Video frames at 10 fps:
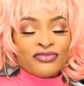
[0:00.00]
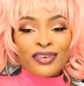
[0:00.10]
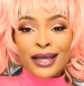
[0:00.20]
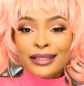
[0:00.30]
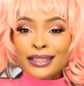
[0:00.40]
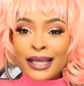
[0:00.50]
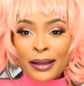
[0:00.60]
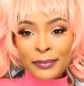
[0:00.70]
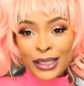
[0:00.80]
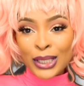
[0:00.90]
Finally
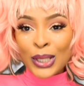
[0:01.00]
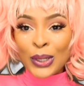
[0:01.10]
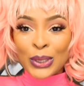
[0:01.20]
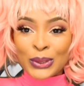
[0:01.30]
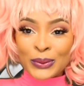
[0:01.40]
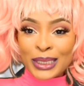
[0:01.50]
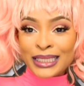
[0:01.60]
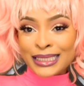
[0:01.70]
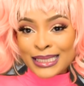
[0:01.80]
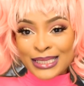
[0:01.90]
got me a little
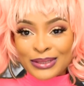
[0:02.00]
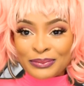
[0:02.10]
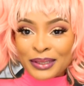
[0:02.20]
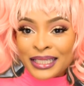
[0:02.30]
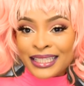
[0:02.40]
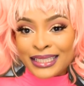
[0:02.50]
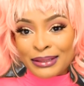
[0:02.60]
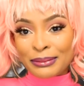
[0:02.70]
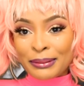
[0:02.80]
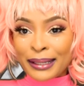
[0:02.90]
green screen,
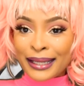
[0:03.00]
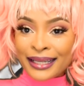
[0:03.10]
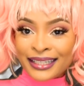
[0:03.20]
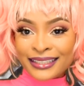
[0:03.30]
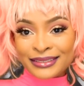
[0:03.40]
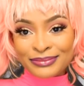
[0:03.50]
okay?